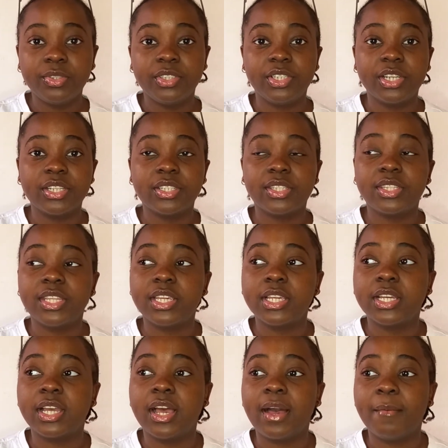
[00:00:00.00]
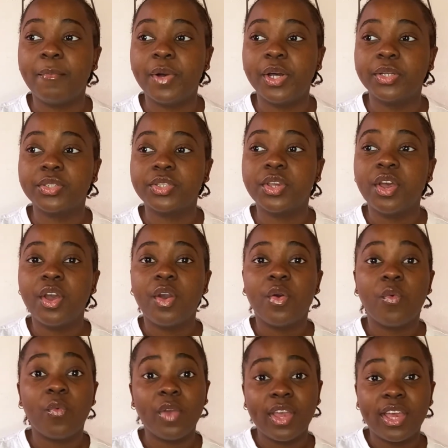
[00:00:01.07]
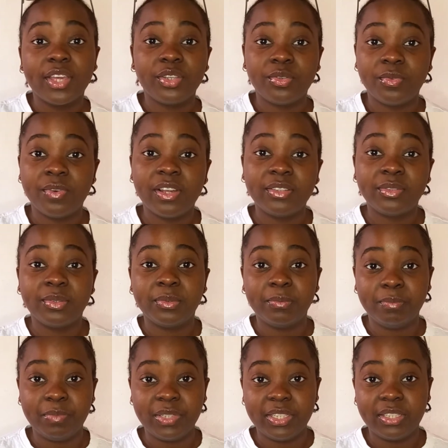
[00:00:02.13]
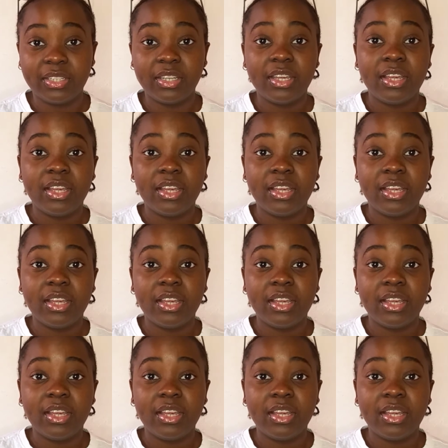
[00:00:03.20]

just think about where you want to be.